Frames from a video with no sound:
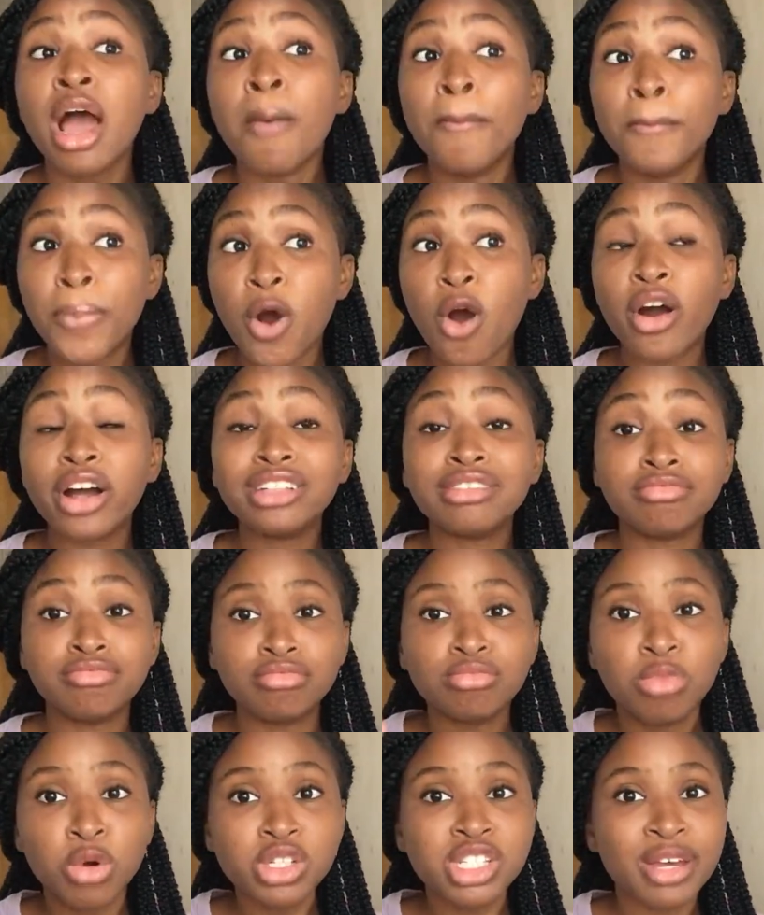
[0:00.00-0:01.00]
But
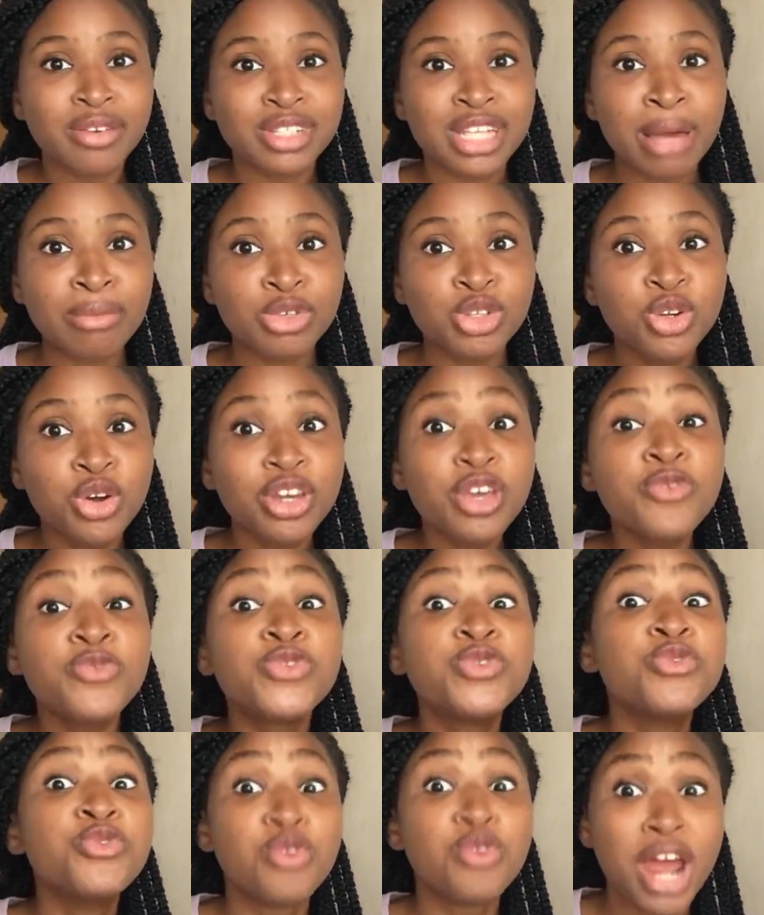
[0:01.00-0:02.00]
most of the time, you know, if
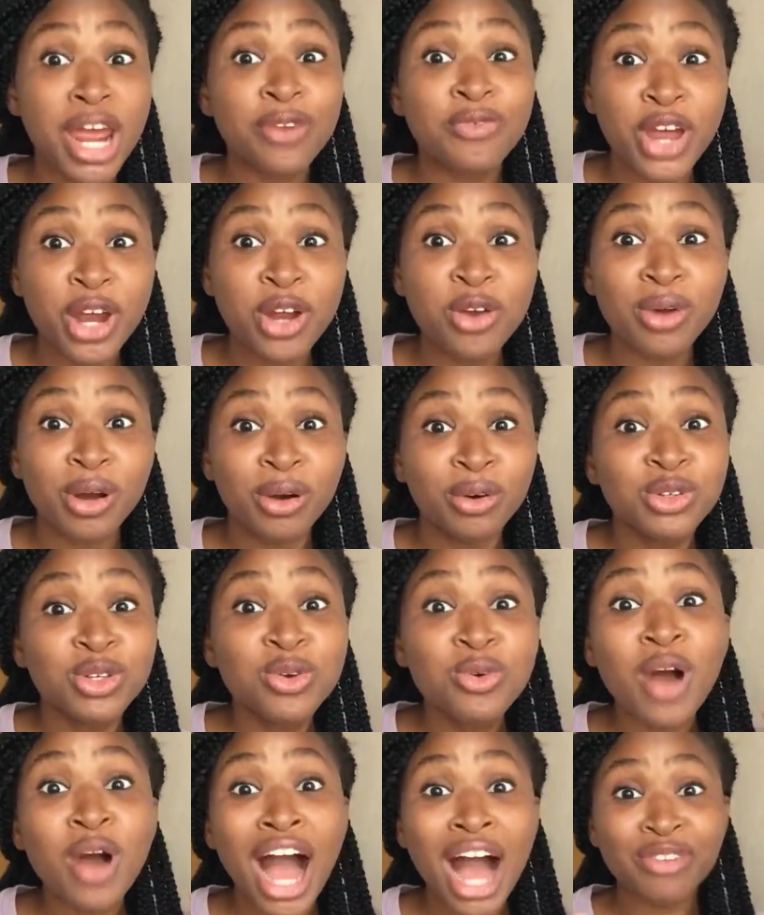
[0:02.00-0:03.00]
you read very well, you
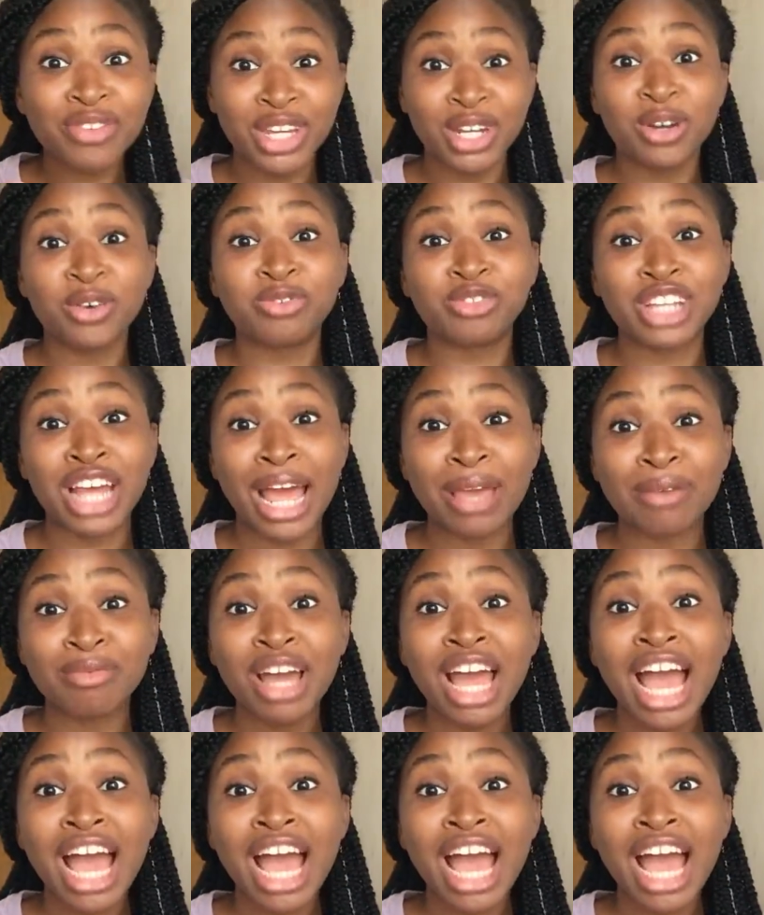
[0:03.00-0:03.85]
will have enough time,